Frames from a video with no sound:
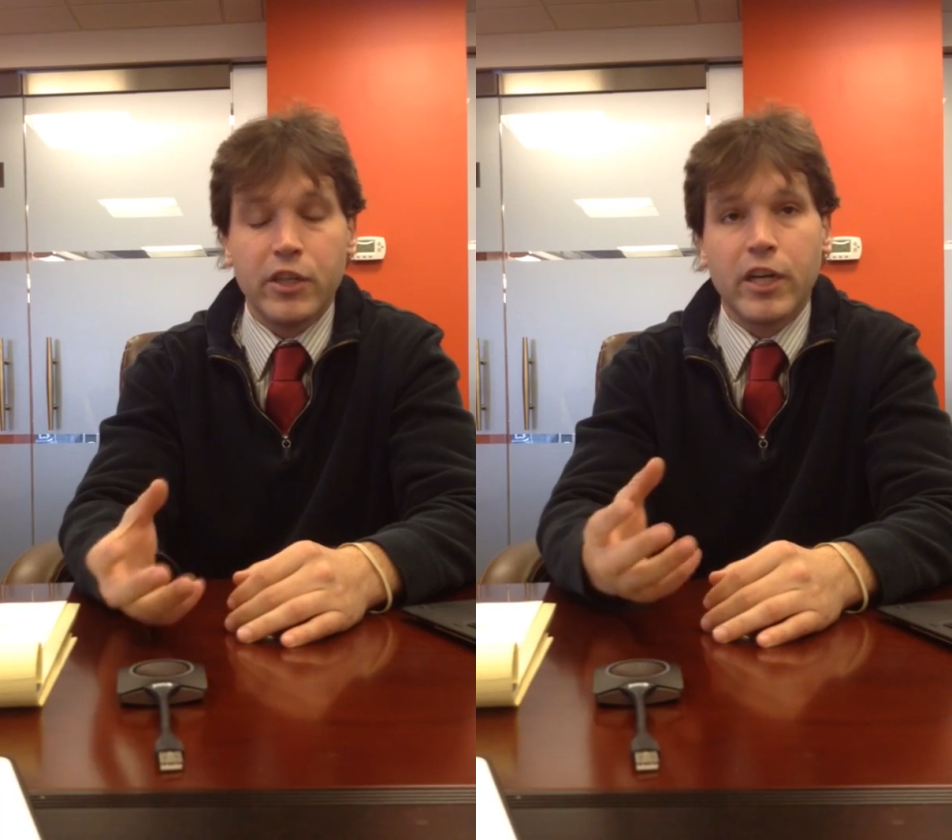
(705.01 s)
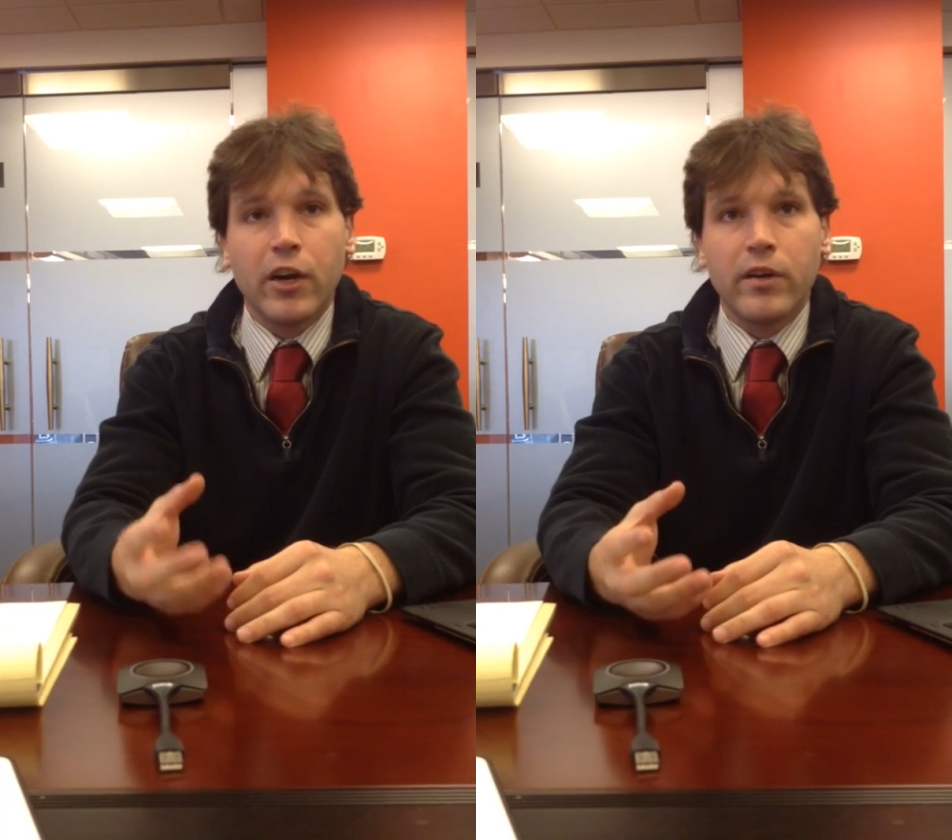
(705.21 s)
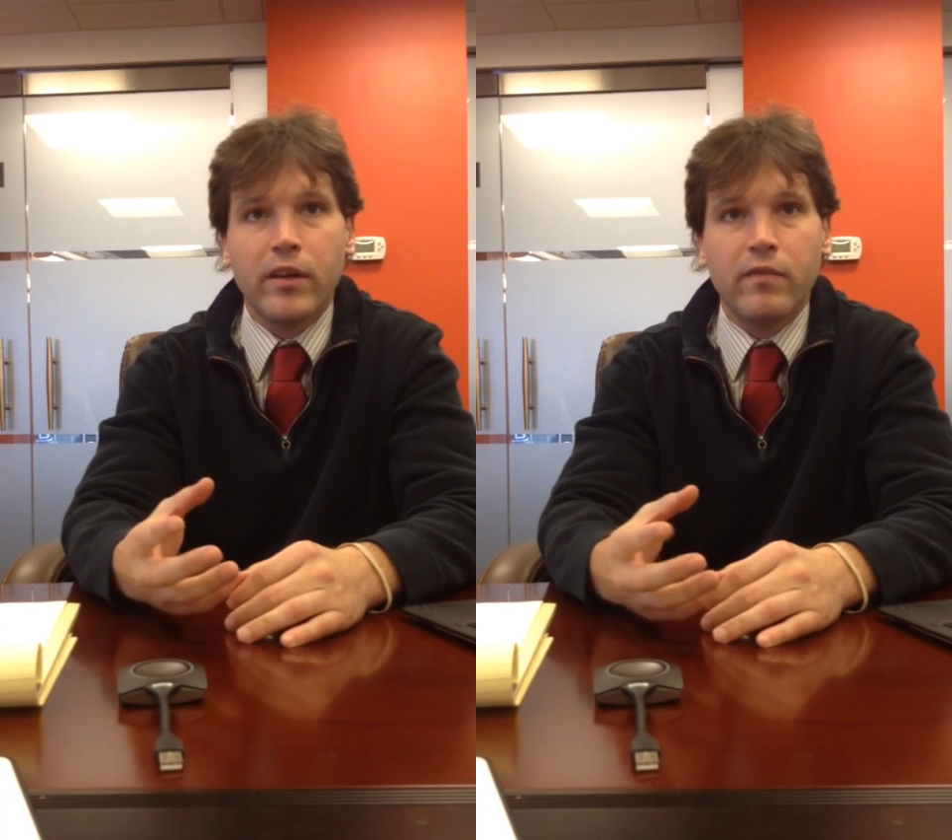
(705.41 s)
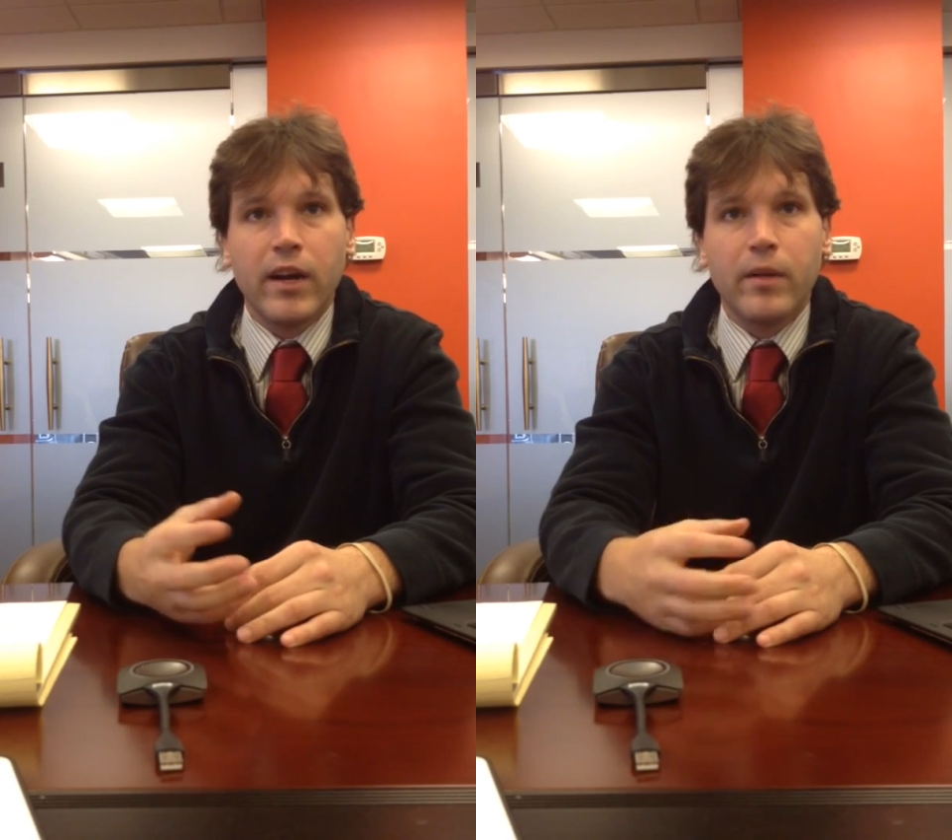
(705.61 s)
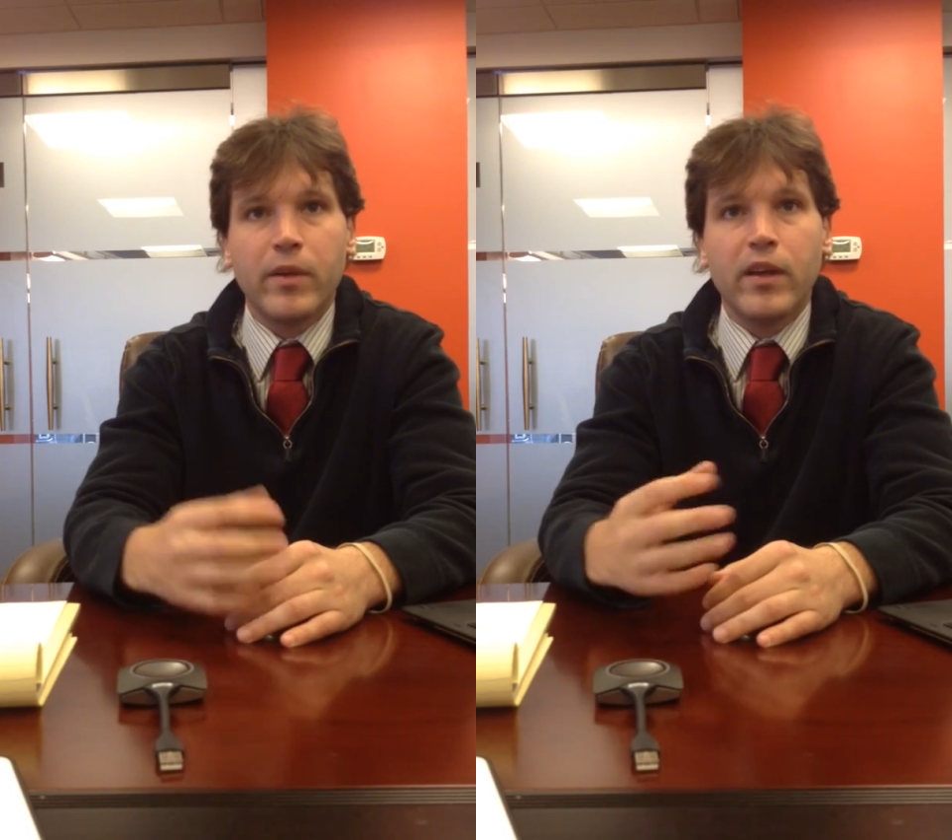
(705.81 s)
your current
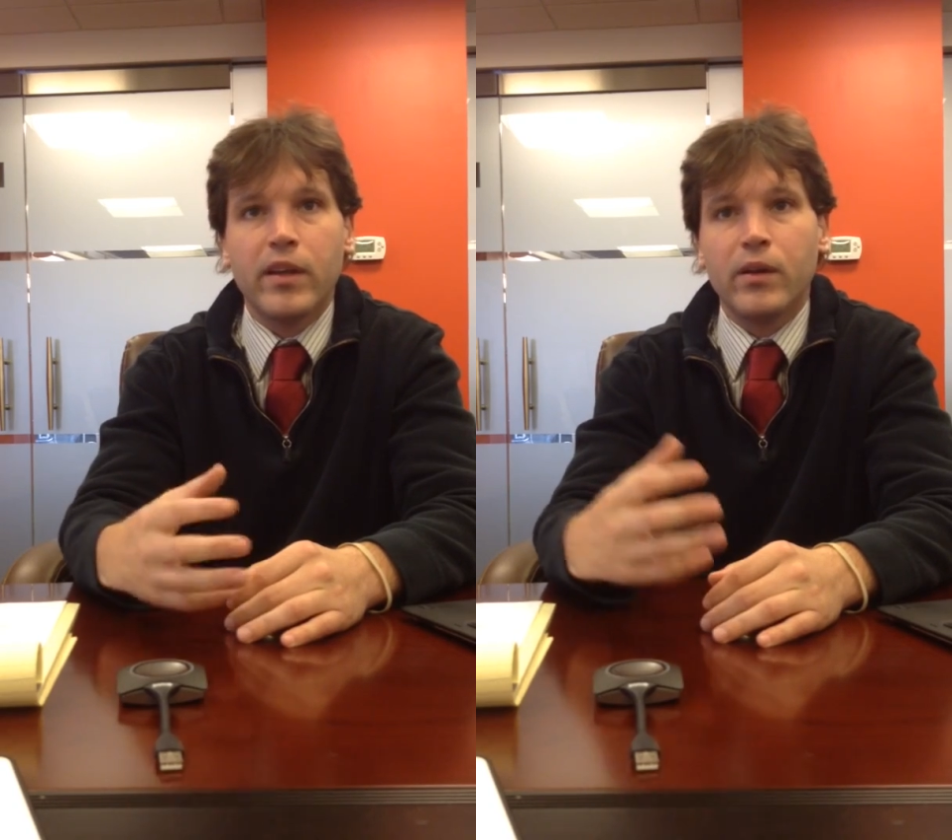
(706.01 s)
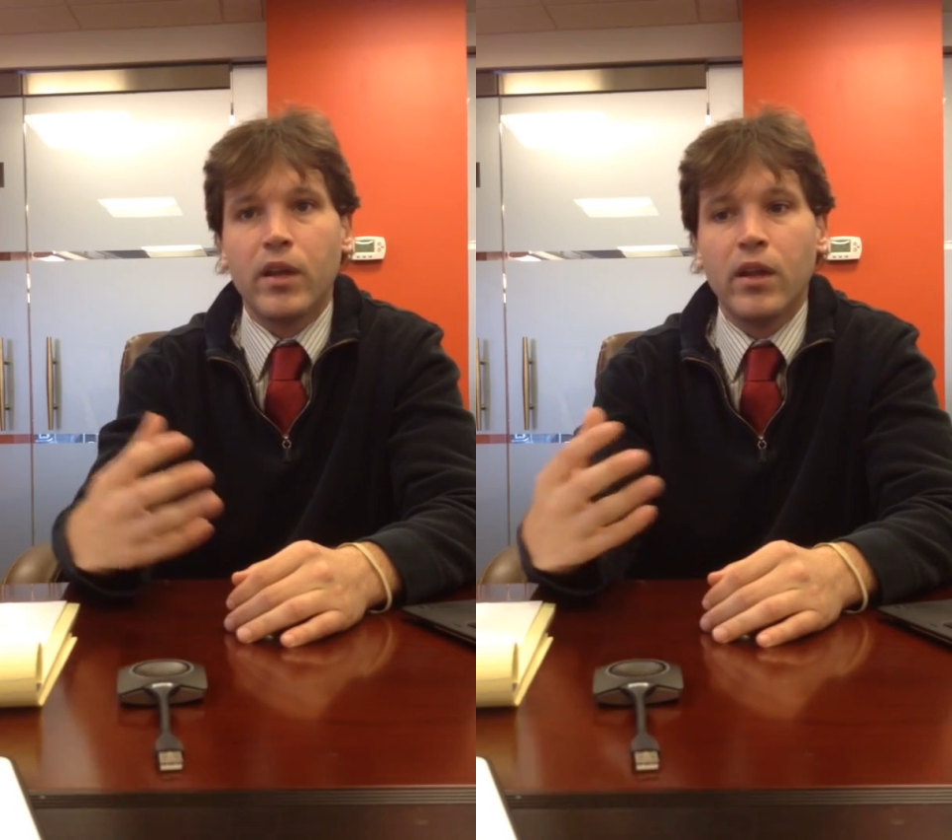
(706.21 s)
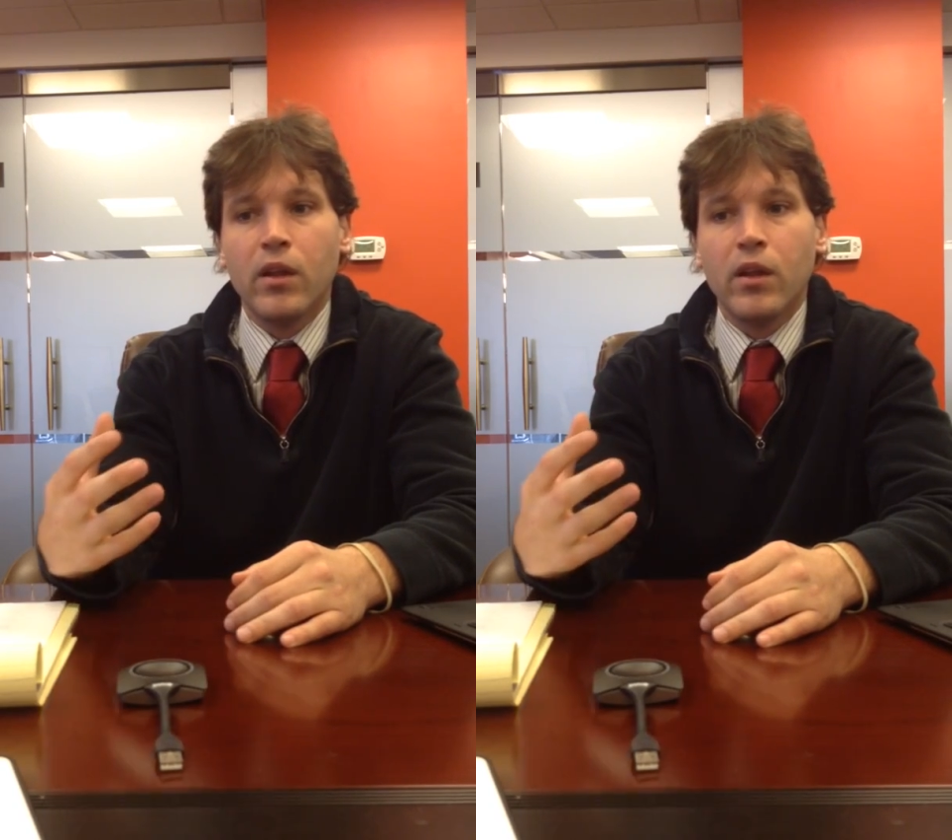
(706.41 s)
environment, and